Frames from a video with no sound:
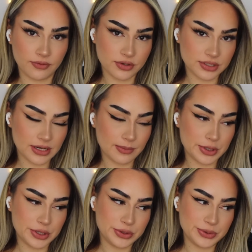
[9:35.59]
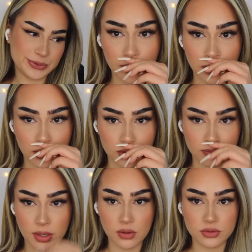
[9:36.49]
content I'm gonna do. Here's
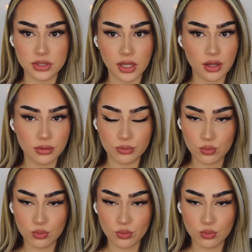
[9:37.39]
my nose again.